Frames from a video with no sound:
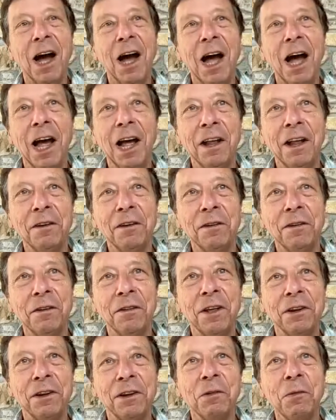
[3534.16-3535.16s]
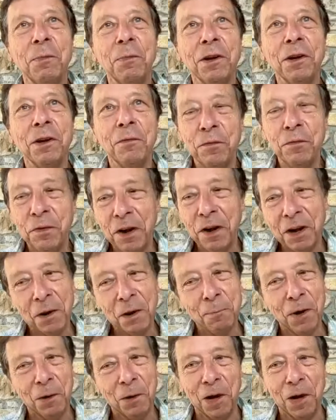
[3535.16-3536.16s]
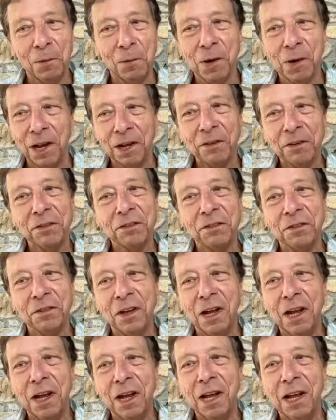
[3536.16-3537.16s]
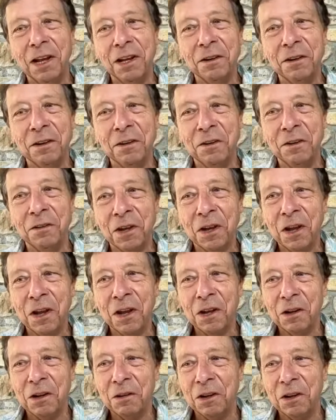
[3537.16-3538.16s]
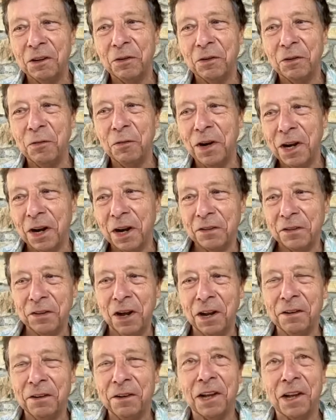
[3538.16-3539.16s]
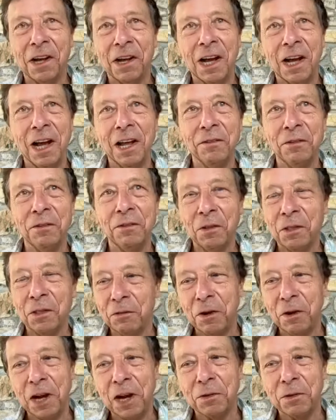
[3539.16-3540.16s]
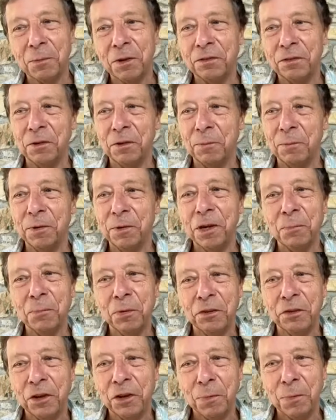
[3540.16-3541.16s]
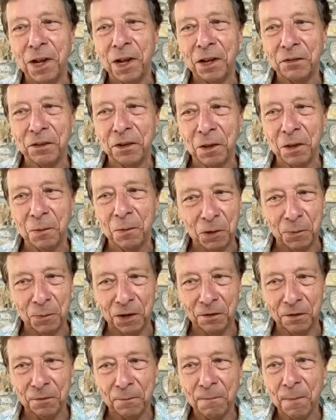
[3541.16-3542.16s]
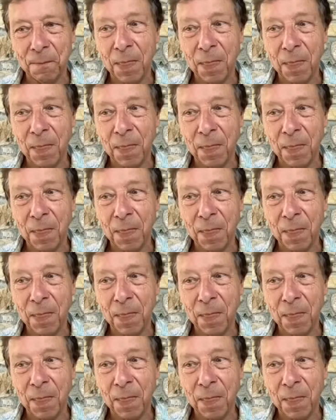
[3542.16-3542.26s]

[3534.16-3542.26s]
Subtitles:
And that will be in a very public place. And it's all very exciting. And all the arrangements are being put in place at the moment.